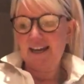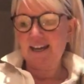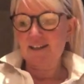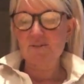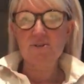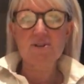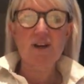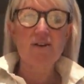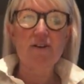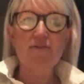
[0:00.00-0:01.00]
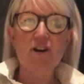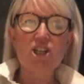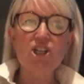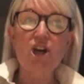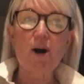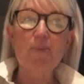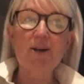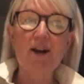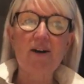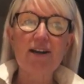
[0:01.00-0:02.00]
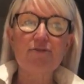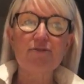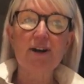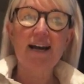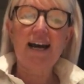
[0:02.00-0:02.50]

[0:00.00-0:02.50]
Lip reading: and also a very sharp knife.